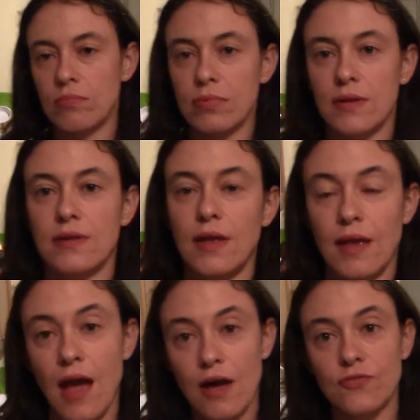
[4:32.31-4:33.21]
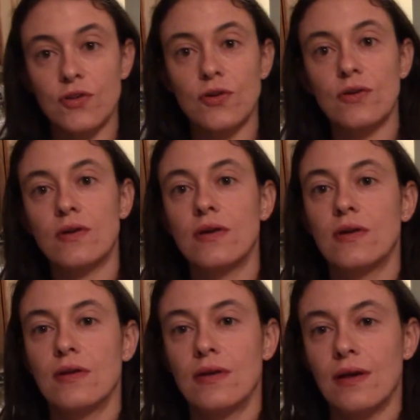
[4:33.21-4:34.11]
the day after.
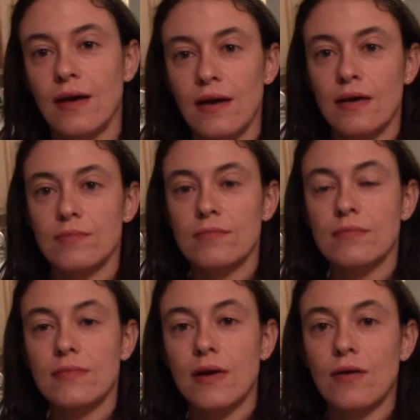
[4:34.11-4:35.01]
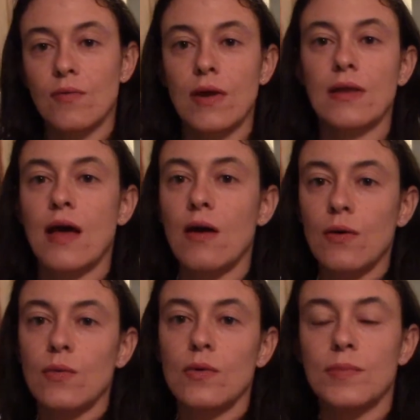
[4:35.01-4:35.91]
Right now
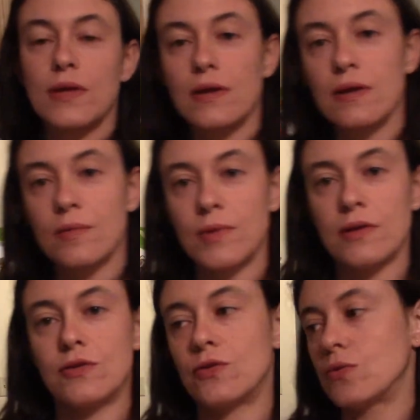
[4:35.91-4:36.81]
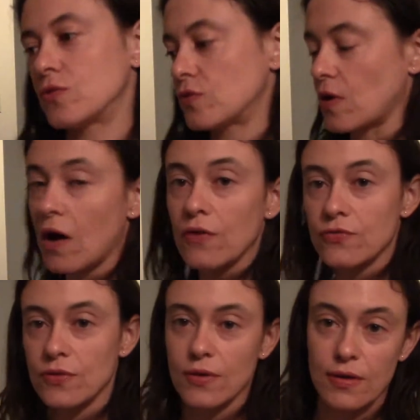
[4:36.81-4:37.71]
it will be a little bit too
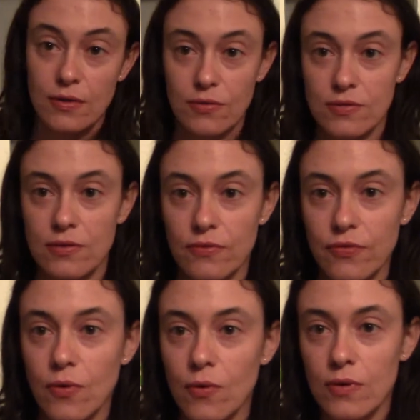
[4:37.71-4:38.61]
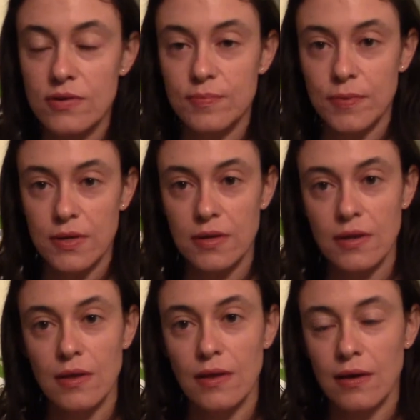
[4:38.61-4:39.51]
soft. You can use it, of course, but
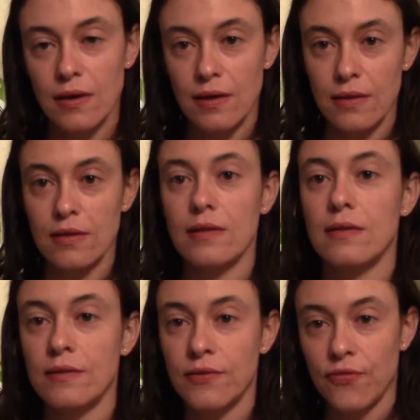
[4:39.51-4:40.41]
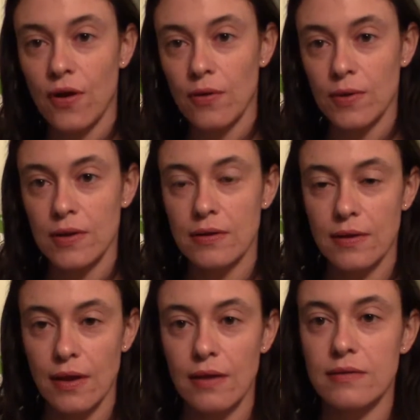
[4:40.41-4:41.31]
in the following
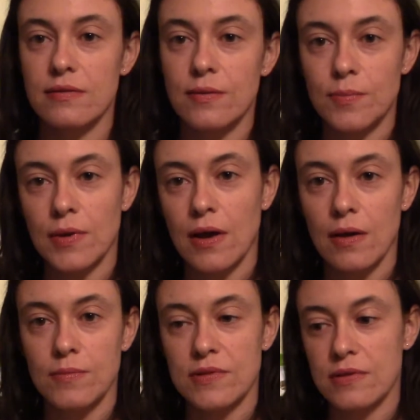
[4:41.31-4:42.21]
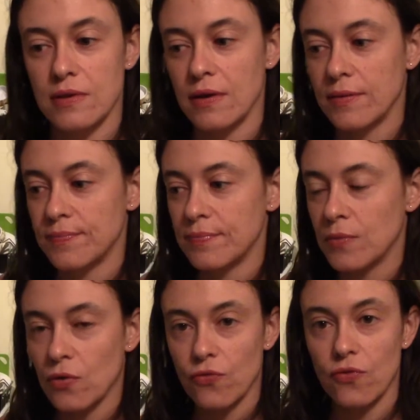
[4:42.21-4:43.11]
days it becomes
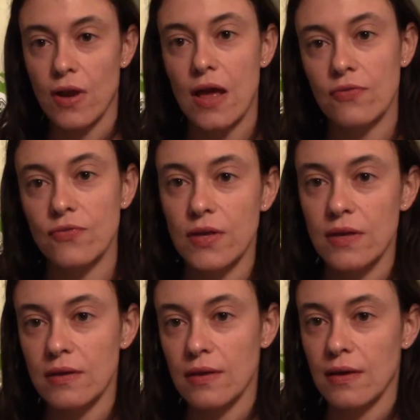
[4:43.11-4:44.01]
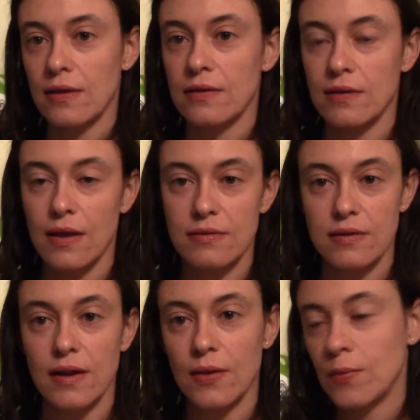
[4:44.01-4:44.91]
more fluffy and
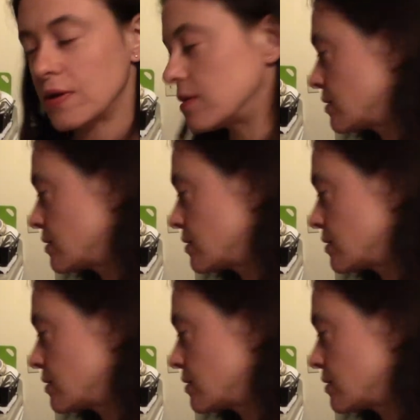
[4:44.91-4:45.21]
less liquid.